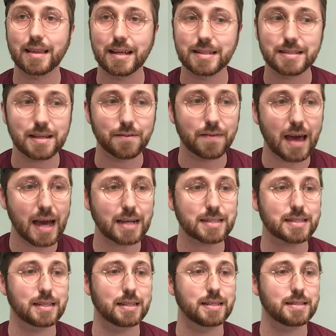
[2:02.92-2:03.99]
that is of
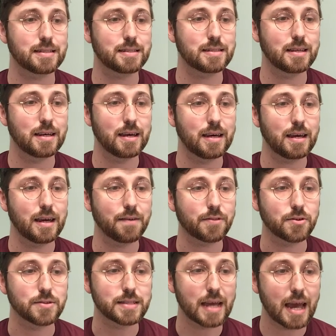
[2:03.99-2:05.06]
excellence, if
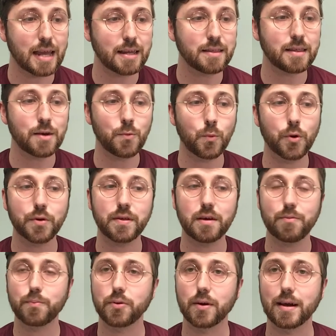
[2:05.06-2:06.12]
there is anything worthy
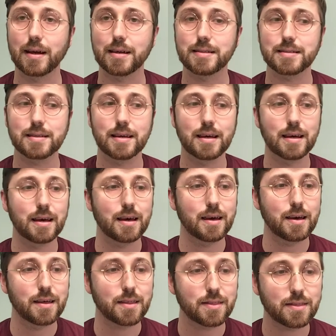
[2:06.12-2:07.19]
of praise,
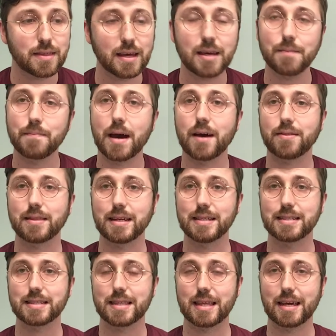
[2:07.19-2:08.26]
think about
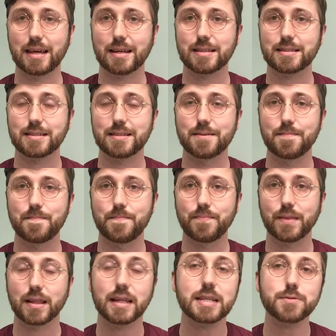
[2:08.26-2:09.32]
these things.
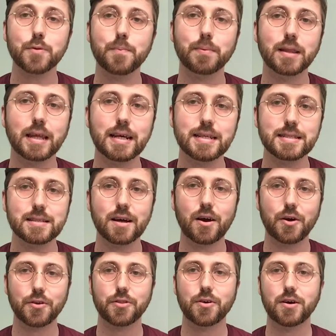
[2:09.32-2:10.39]
Let's replace
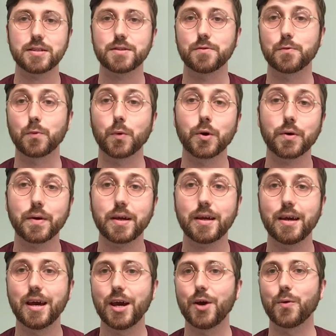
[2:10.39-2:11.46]
our thoughts of
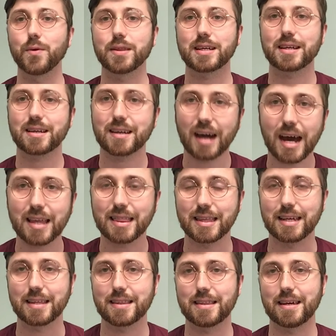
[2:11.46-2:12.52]
worry with
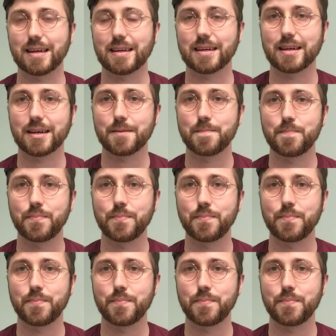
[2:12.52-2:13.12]
godly thinking.